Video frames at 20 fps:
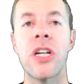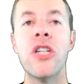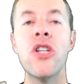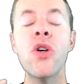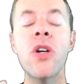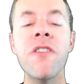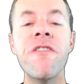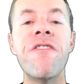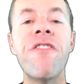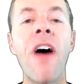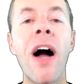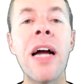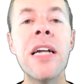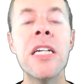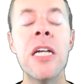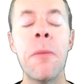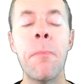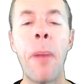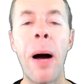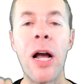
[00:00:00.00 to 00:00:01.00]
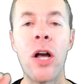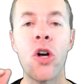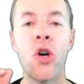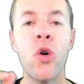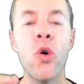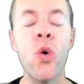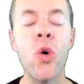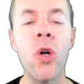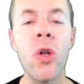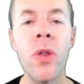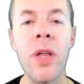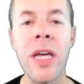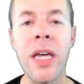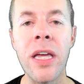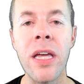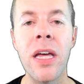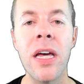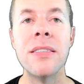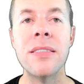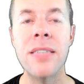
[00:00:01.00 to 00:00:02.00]
and you can find it by
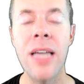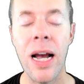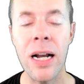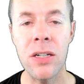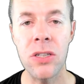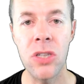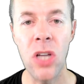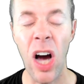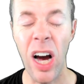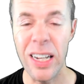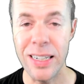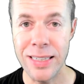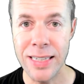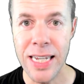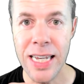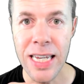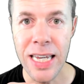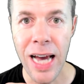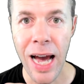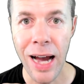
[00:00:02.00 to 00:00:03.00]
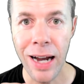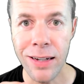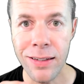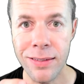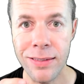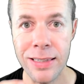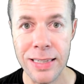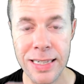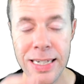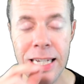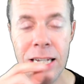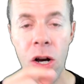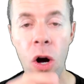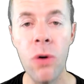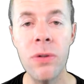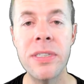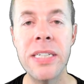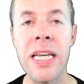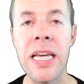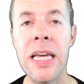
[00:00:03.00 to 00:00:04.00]
Googling TxDOT, T X D
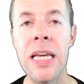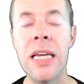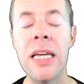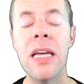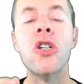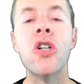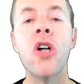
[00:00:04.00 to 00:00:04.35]
O T,